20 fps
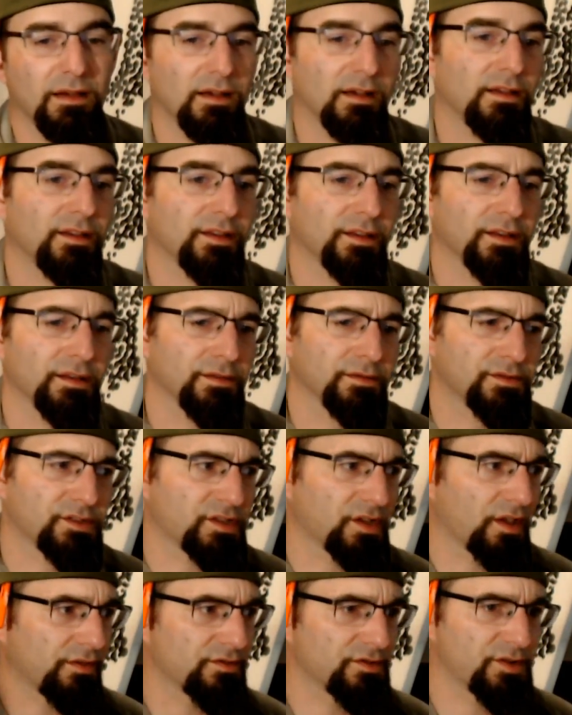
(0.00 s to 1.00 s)
in
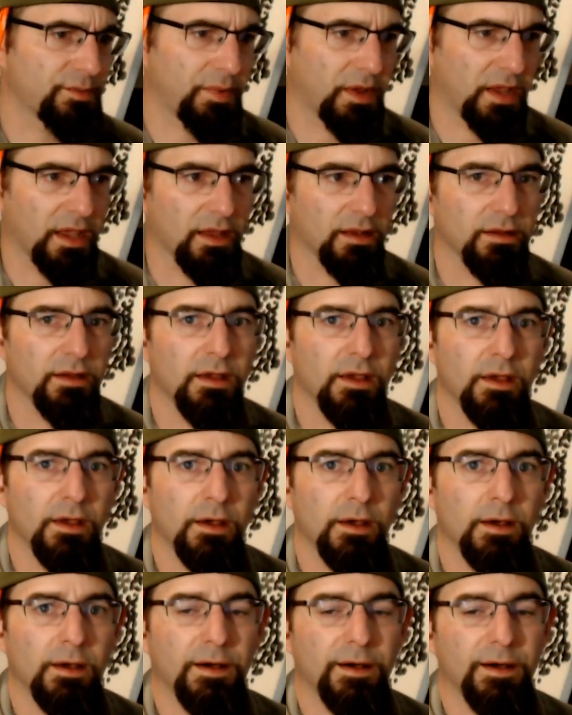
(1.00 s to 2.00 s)
southern Japan.
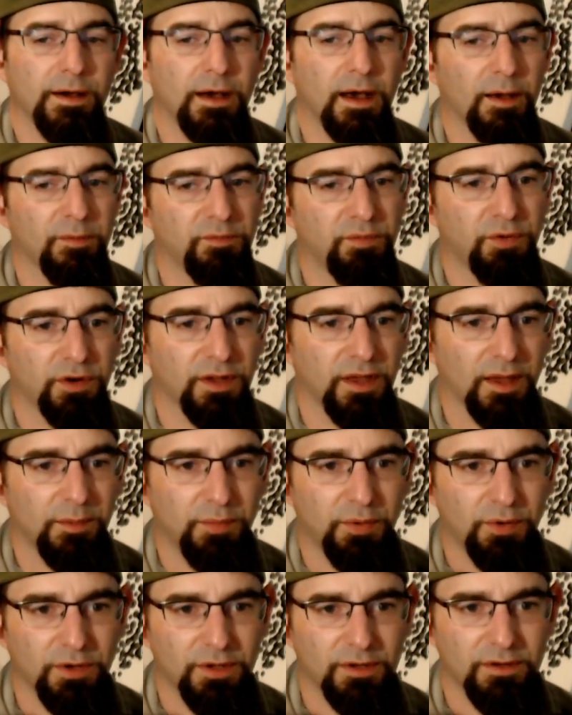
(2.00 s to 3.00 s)
I
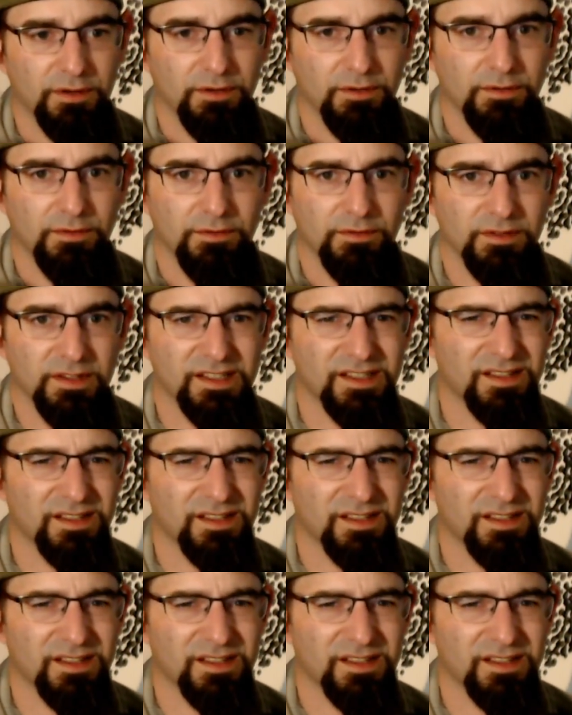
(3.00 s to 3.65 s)
put this is